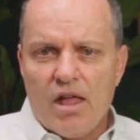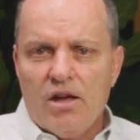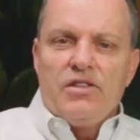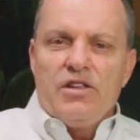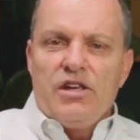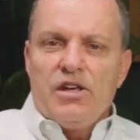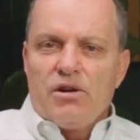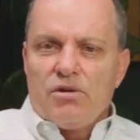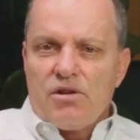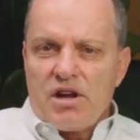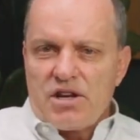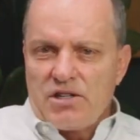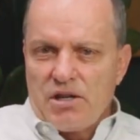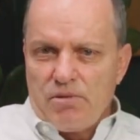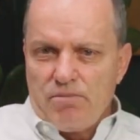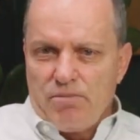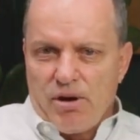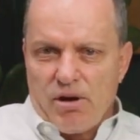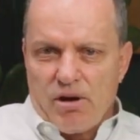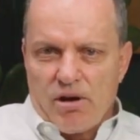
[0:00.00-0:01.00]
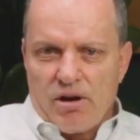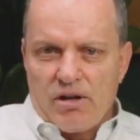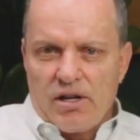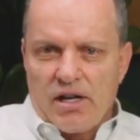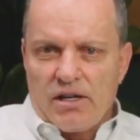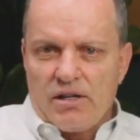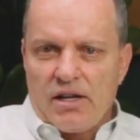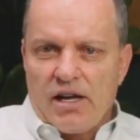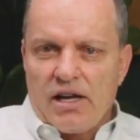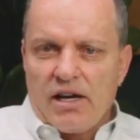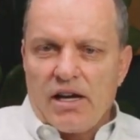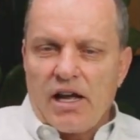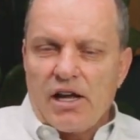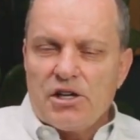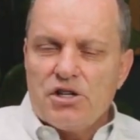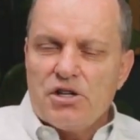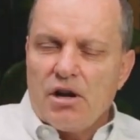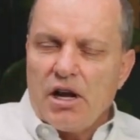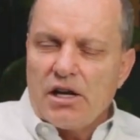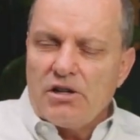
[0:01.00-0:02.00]
The interesting part, and
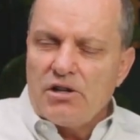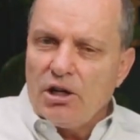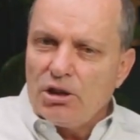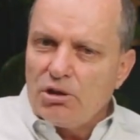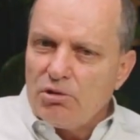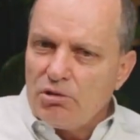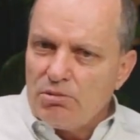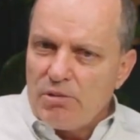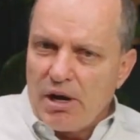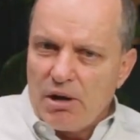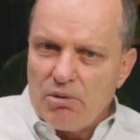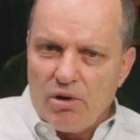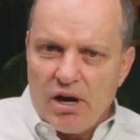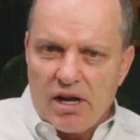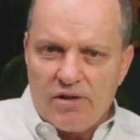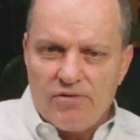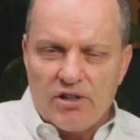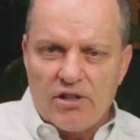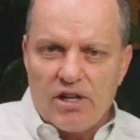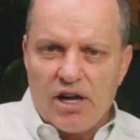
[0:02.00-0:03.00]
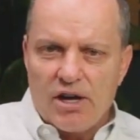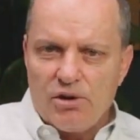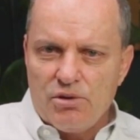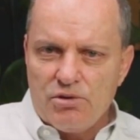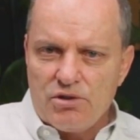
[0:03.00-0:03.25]
I talked with my wife a lot,